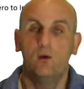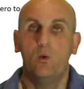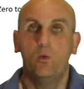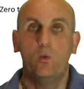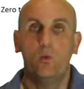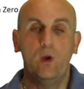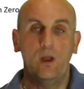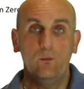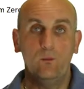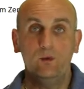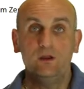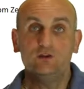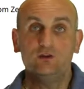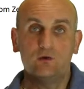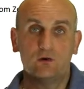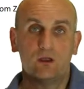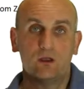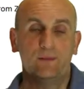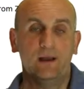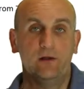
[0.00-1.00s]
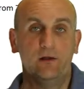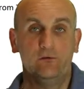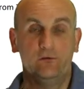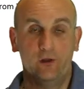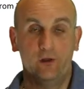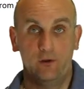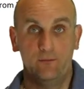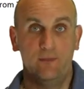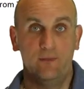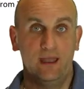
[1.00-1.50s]
When we talk about
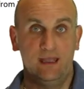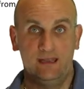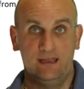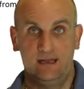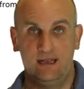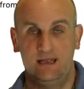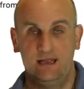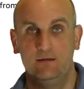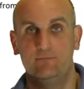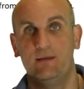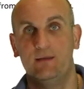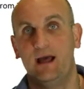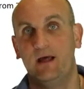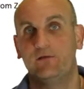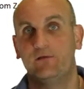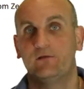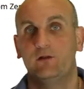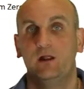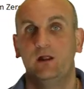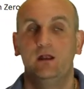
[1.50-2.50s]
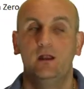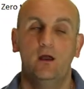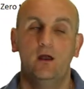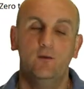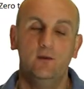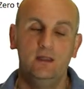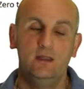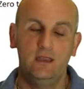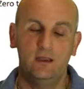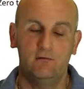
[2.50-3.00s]
domain in maths, and I
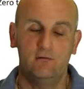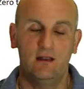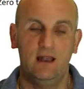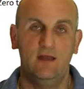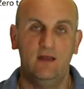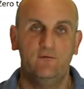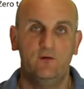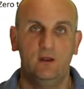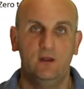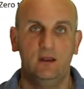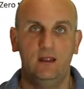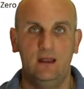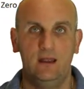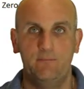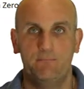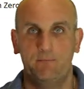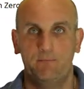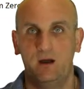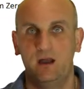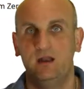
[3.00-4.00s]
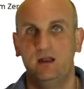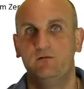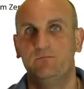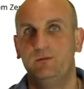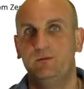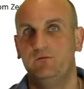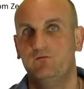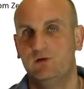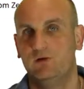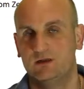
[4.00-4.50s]
know in year 11 it might have
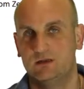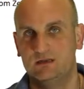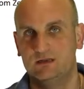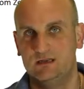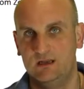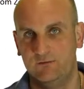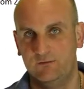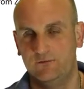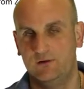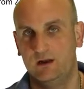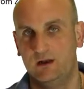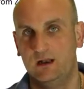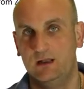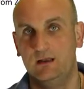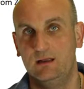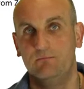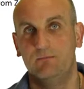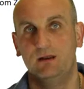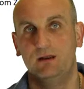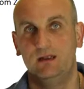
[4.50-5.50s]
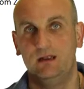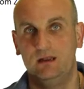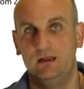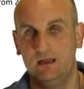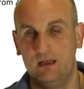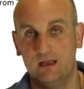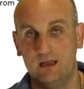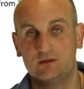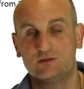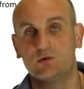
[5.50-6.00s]
been written differently, but in
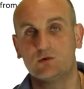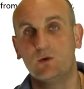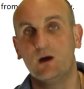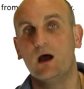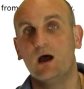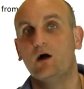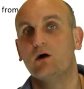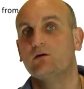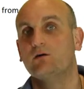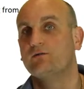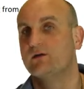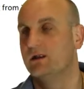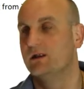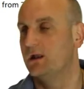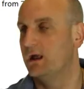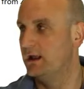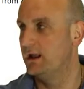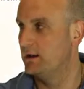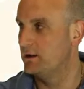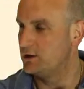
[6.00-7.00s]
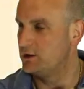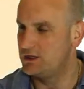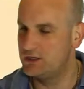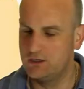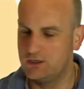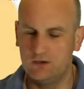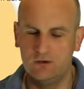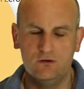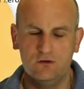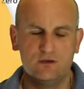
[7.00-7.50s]
year 12 and
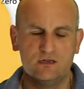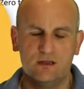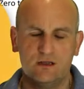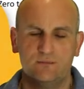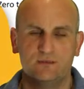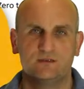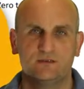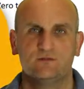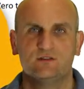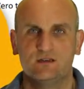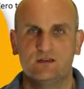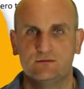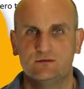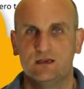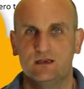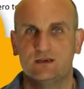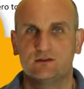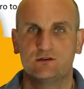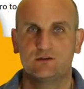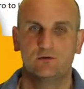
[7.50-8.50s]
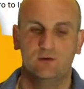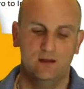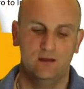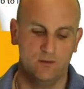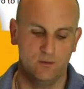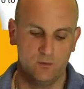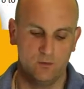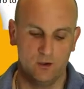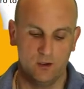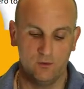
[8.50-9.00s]
huge numbers of subjects throughout
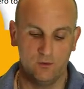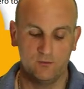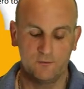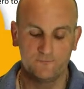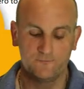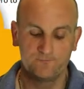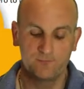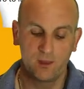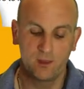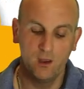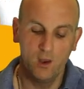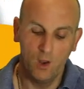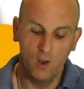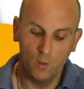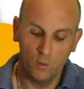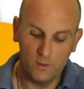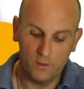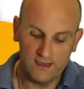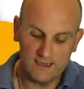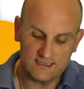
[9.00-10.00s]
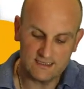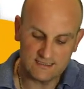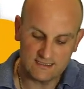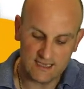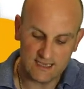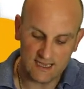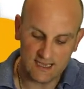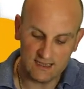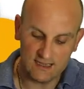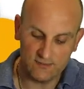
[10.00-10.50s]
the world, we
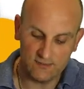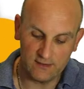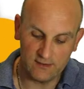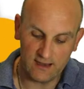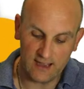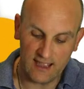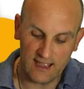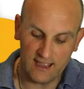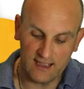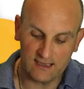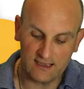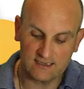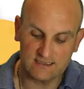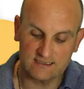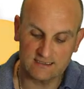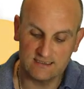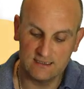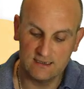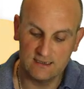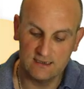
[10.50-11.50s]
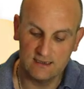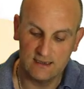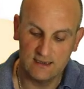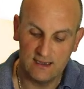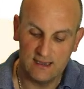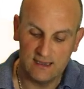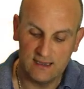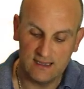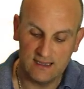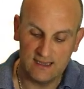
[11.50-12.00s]
say that x
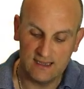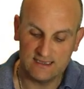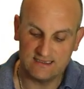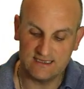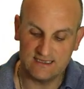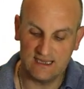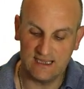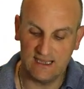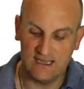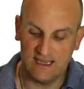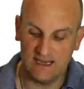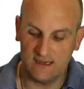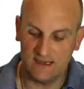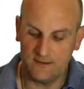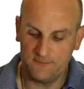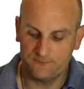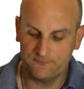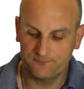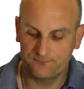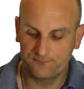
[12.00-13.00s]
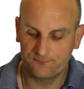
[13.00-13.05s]
is in